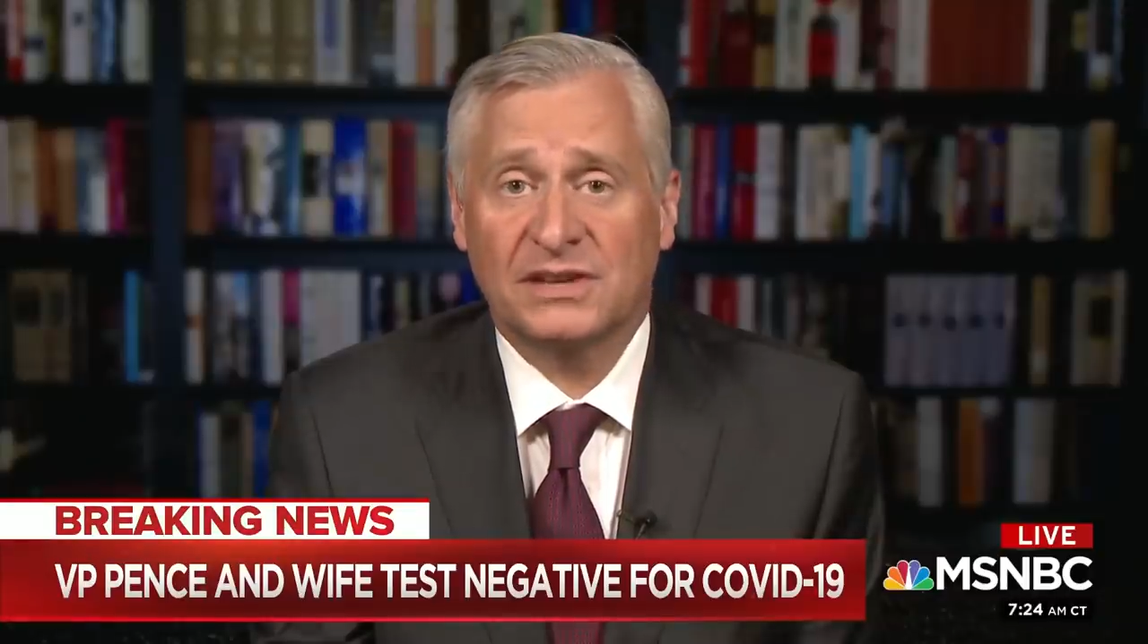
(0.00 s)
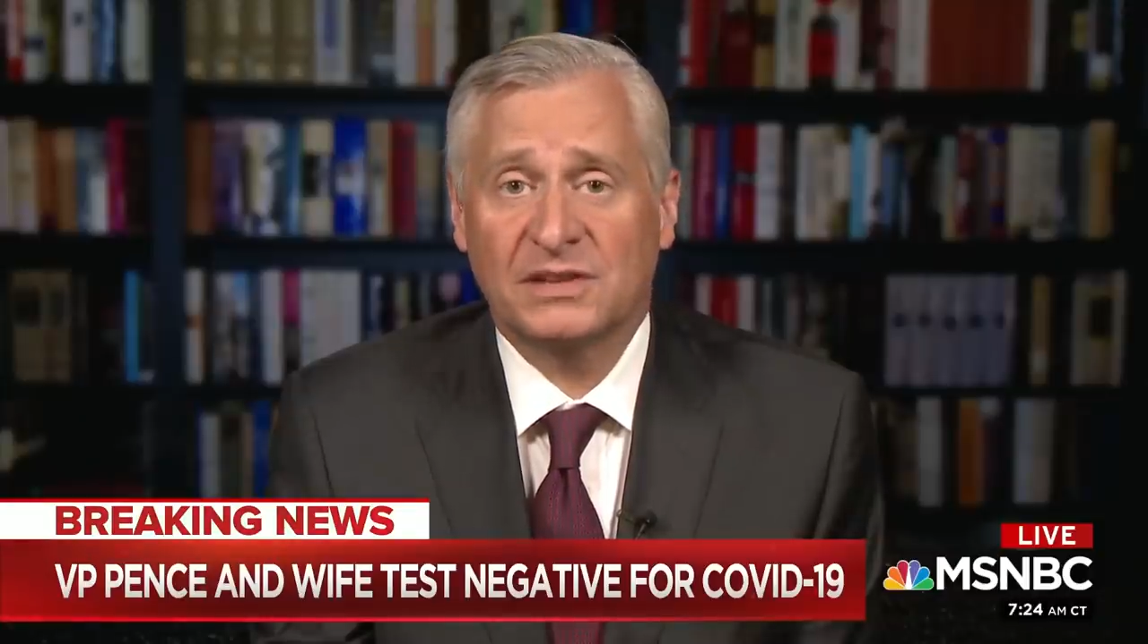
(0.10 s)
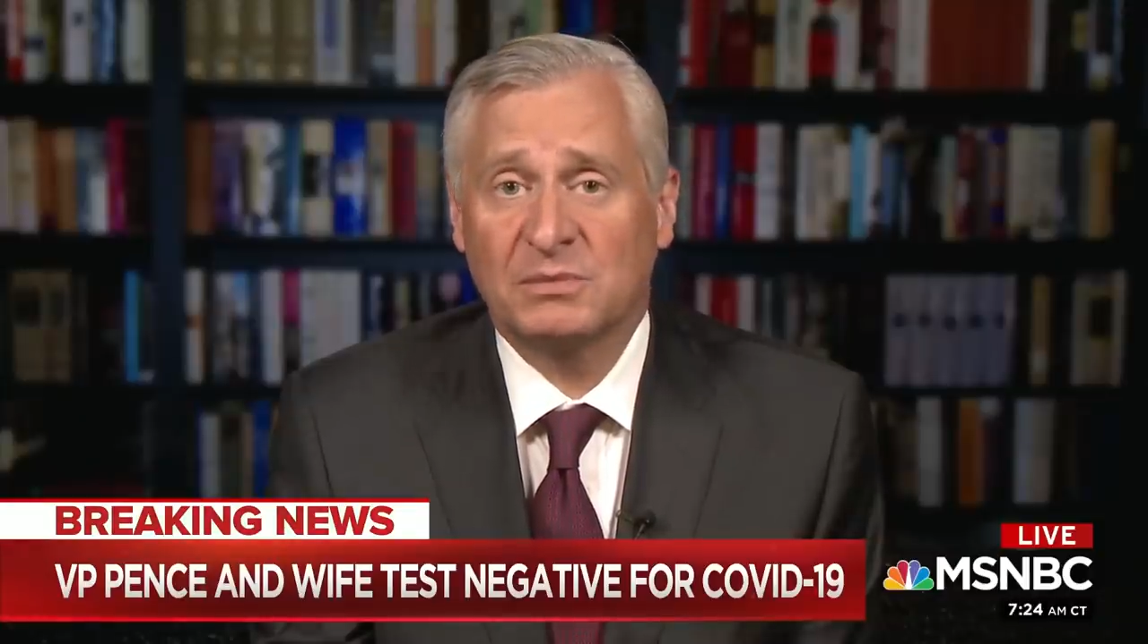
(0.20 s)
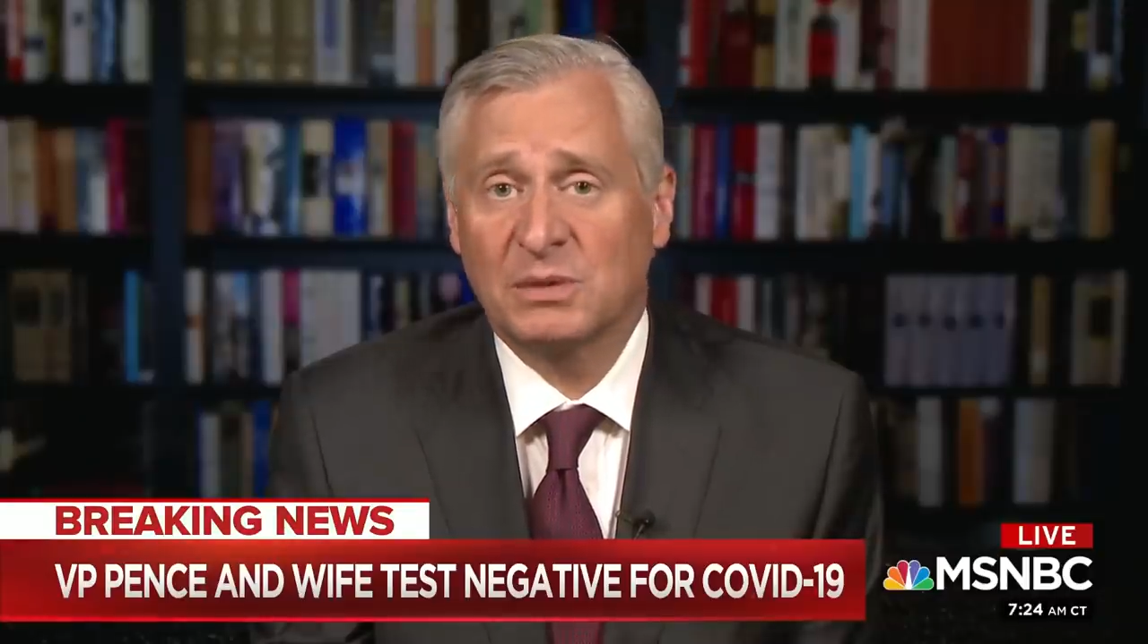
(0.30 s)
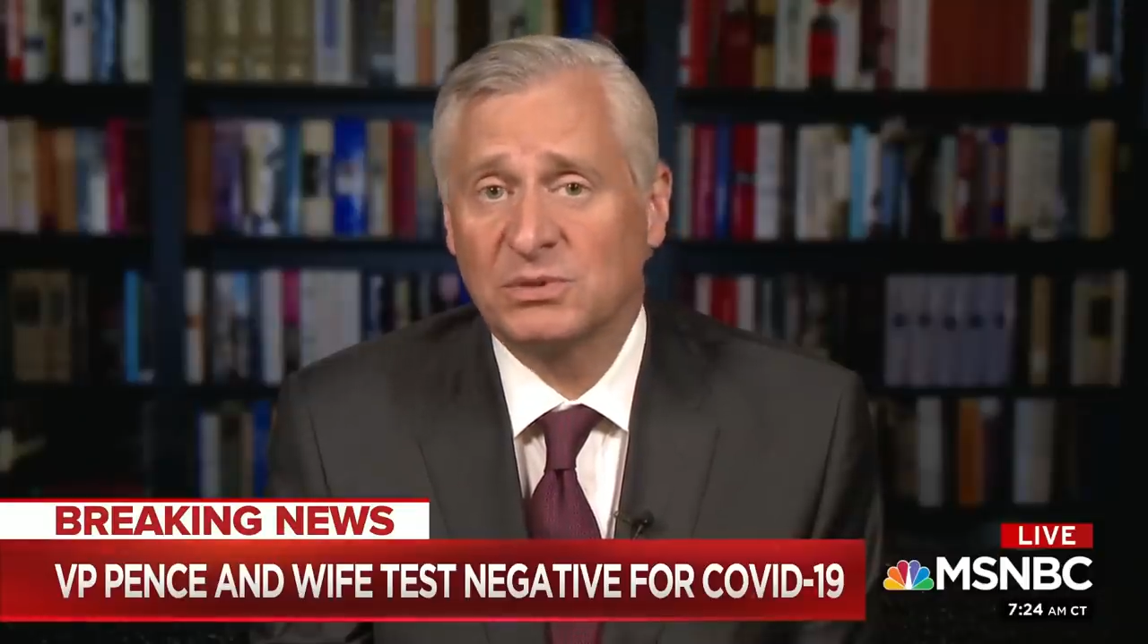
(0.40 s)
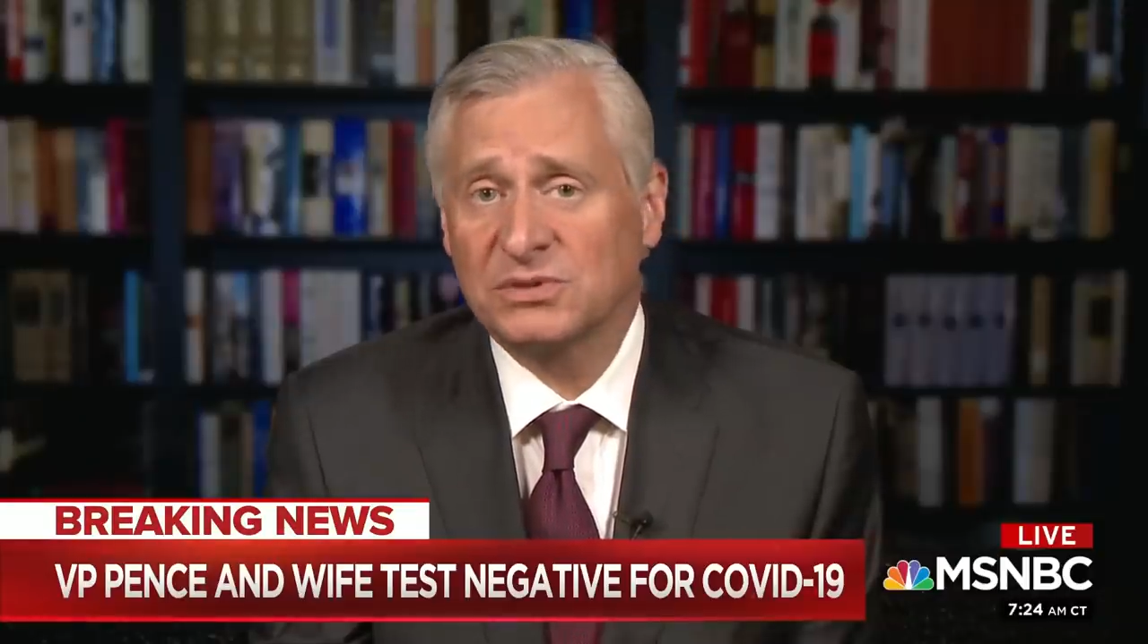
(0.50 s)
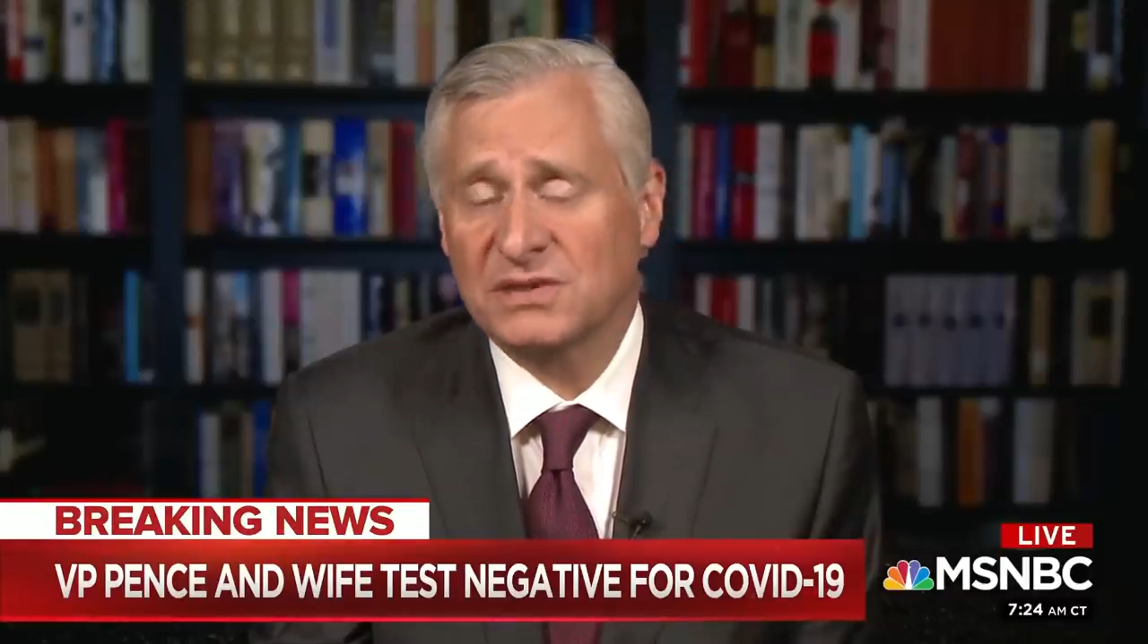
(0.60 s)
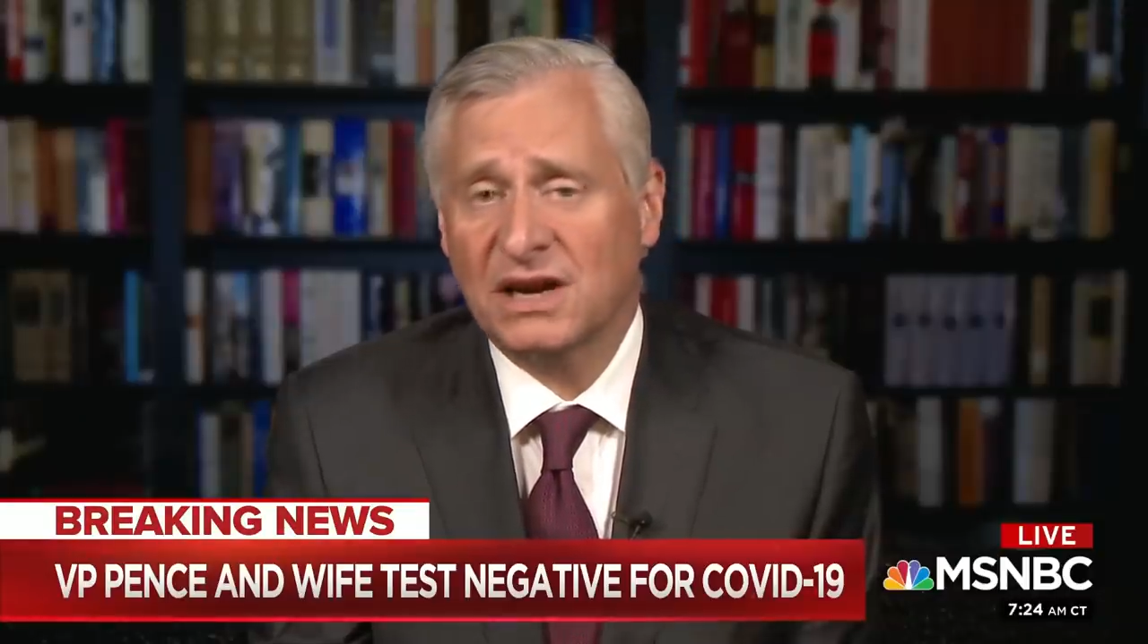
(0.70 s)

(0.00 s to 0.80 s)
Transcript: I think members of